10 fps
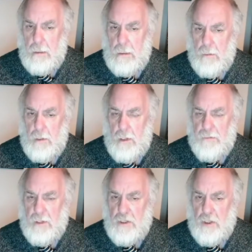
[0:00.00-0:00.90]
We
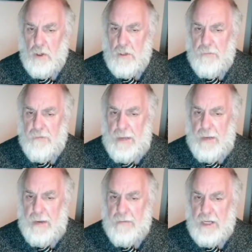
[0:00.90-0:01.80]
often talk of them
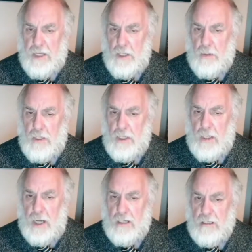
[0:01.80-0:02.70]
having a duty
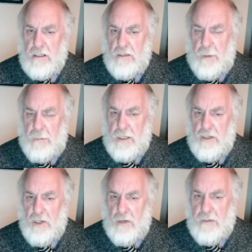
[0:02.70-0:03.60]
to us as public
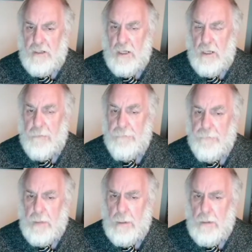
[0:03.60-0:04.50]
servants.
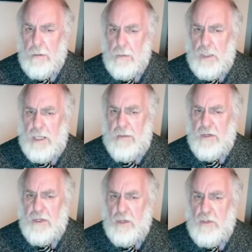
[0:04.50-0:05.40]
We have a
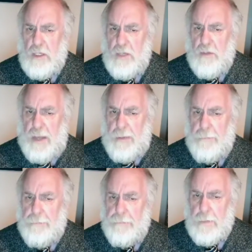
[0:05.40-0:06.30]
duty to them
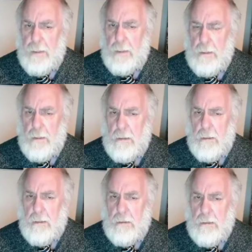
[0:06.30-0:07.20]

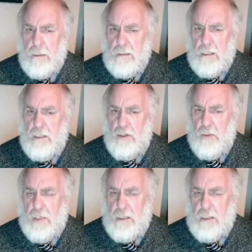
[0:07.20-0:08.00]
to see to it